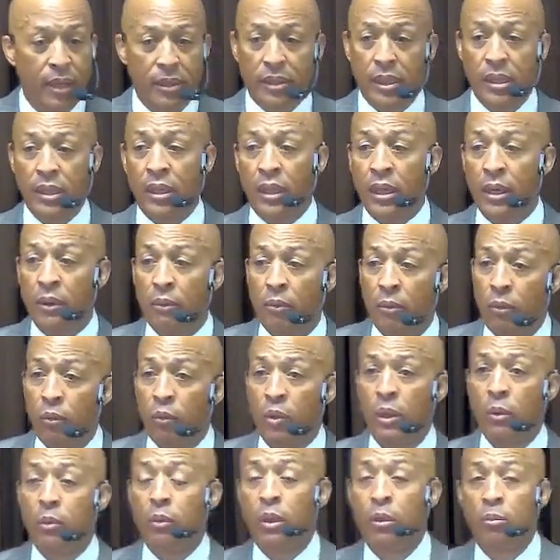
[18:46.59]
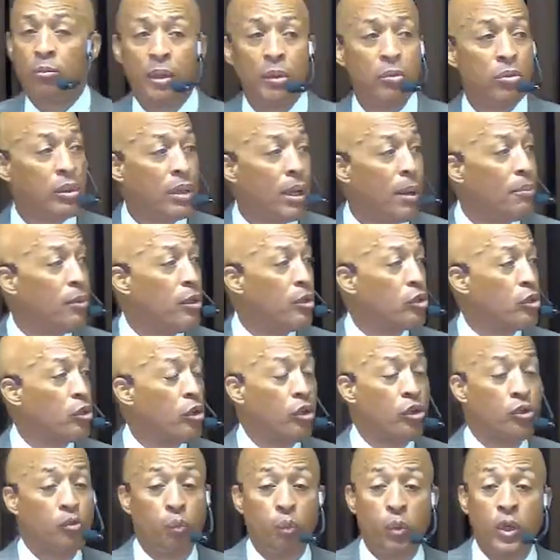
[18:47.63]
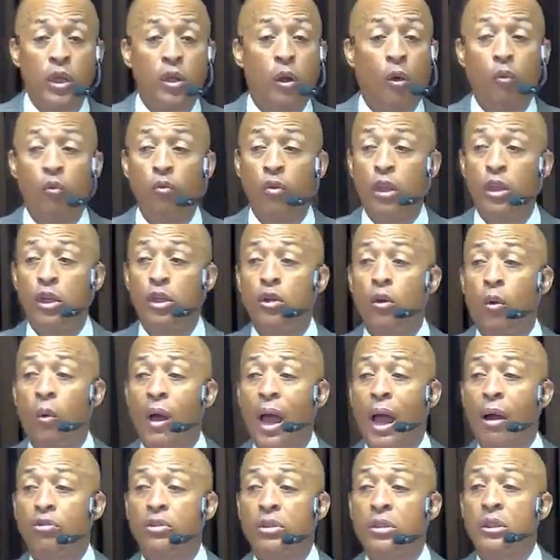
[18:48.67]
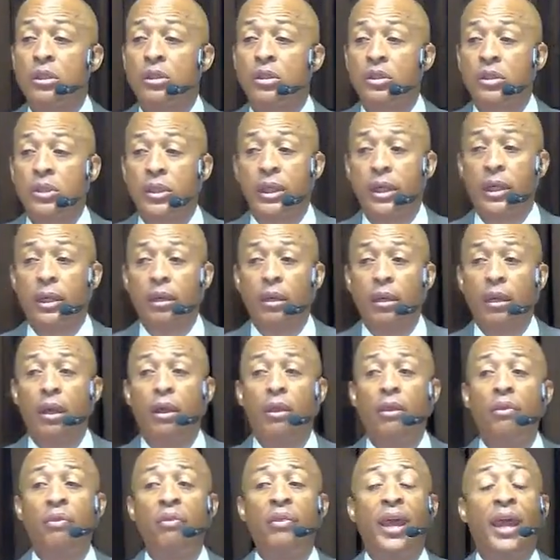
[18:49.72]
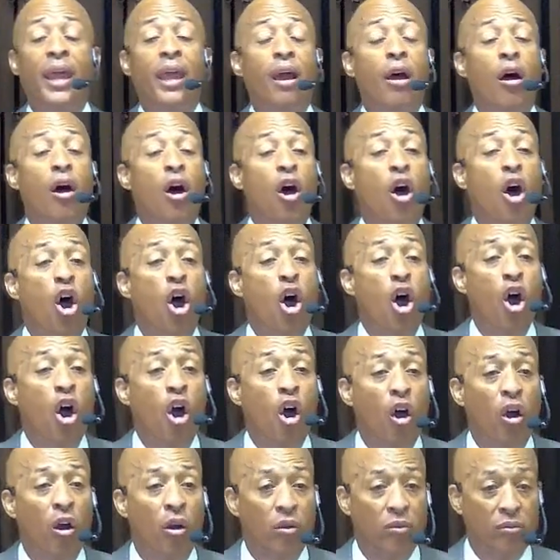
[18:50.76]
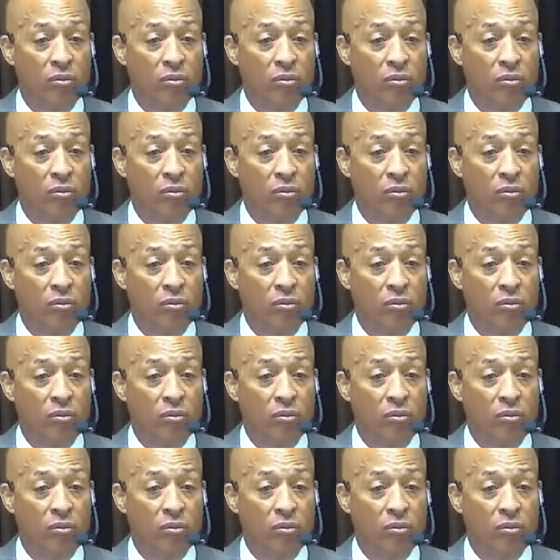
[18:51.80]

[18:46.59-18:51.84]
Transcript: See, we, when people come to church, we don't really know how sincere they are.